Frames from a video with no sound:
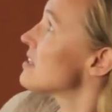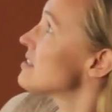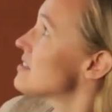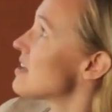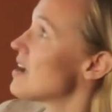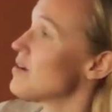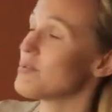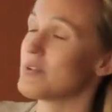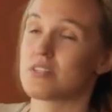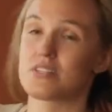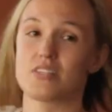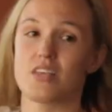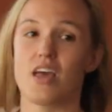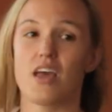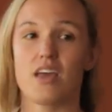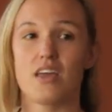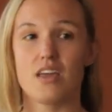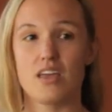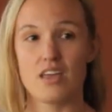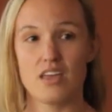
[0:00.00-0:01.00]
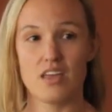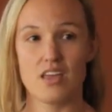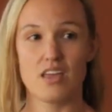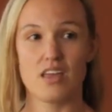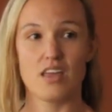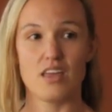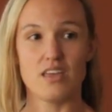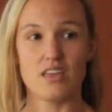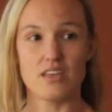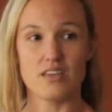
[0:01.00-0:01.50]
things I would say
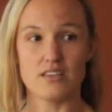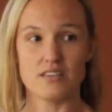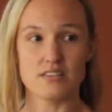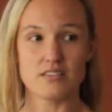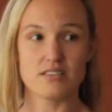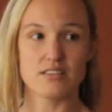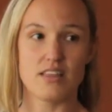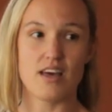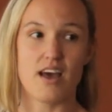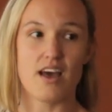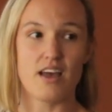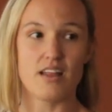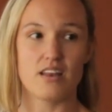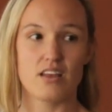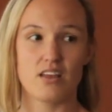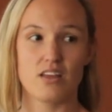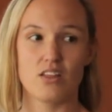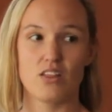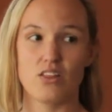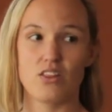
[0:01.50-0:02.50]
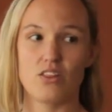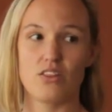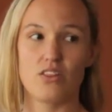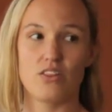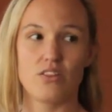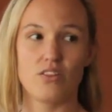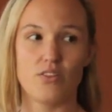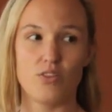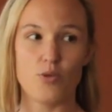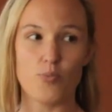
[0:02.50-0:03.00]
is that
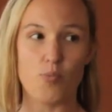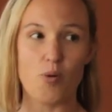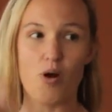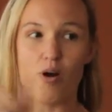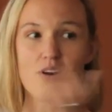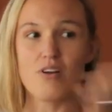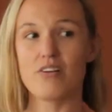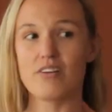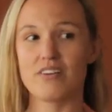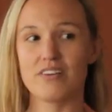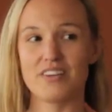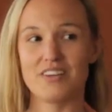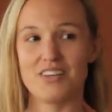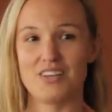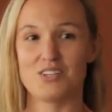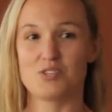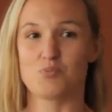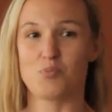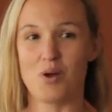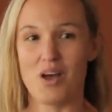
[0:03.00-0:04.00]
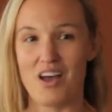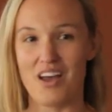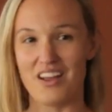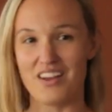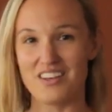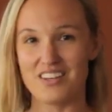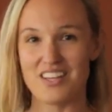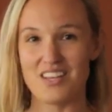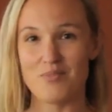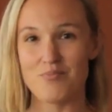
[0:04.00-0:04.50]
the park is
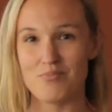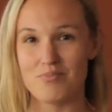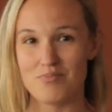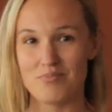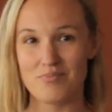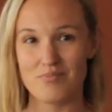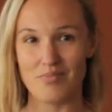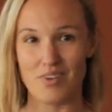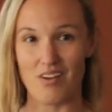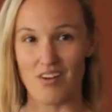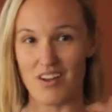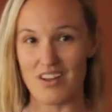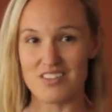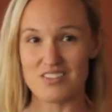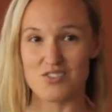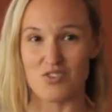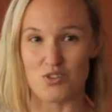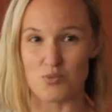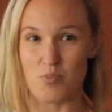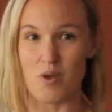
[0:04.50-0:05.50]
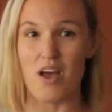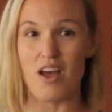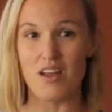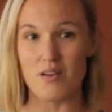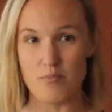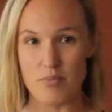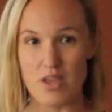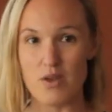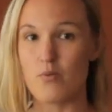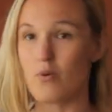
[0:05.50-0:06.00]
behind him. All right, so it's
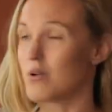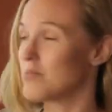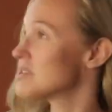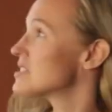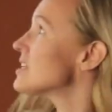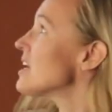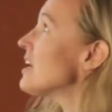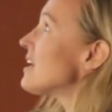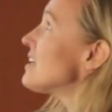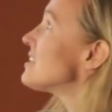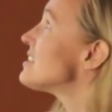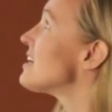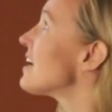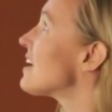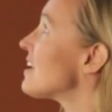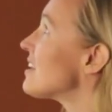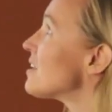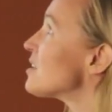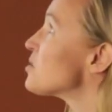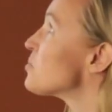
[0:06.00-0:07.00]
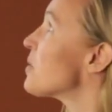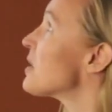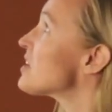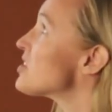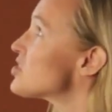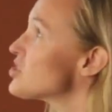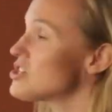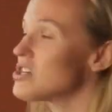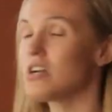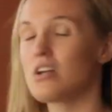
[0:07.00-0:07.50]
behind me where I'm standing taking this
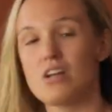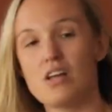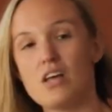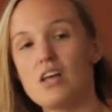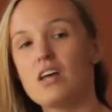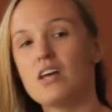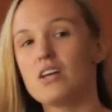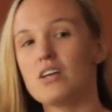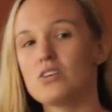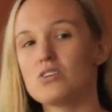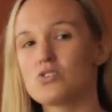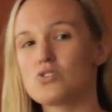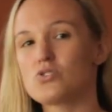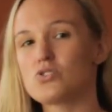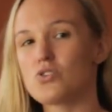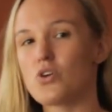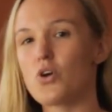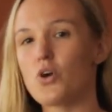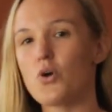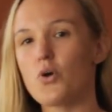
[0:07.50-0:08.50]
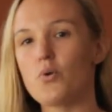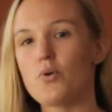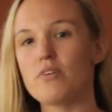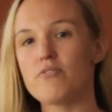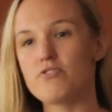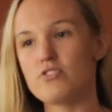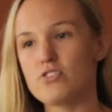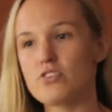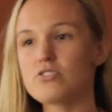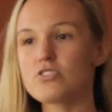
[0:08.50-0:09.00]
picture. So
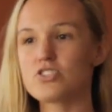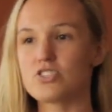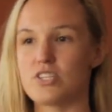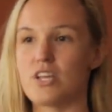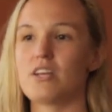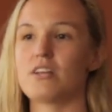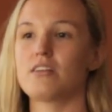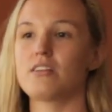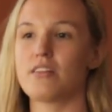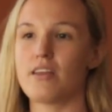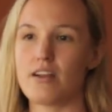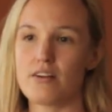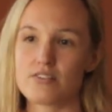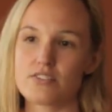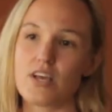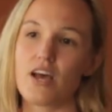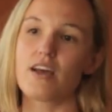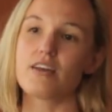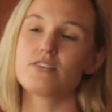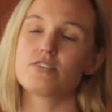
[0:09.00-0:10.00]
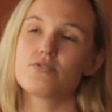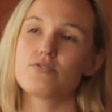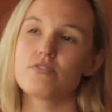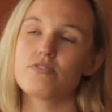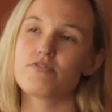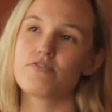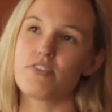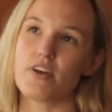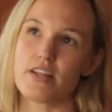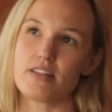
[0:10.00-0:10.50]
if you're standing there tied to a
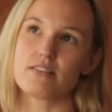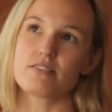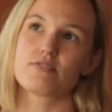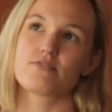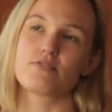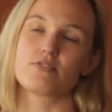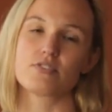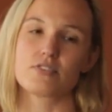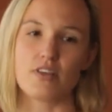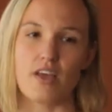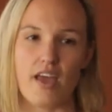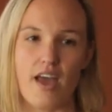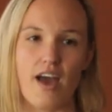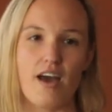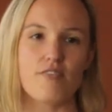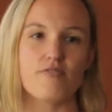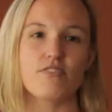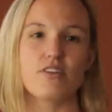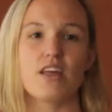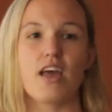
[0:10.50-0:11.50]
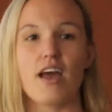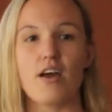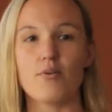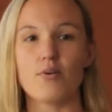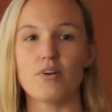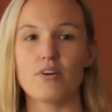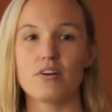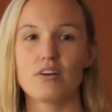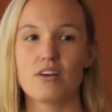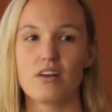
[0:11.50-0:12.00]
fence for say half an
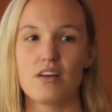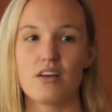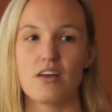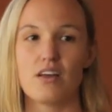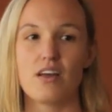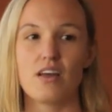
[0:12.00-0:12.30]
hour,